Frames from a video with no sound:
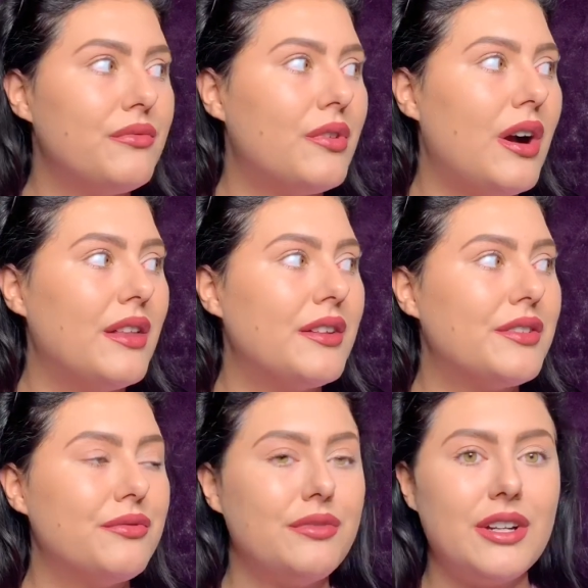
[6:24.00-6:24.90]
Wow, that's
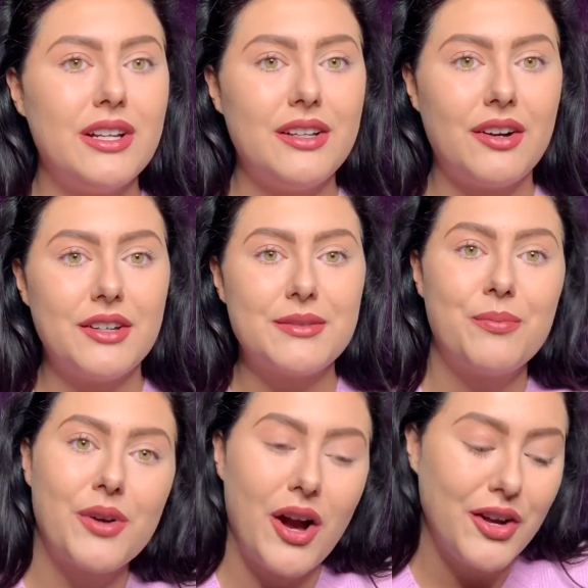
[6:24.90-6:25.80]
a really nice
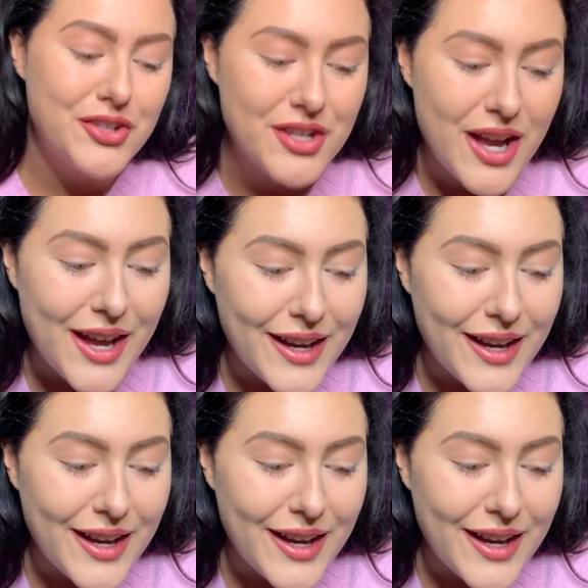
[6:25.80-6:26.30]
brush.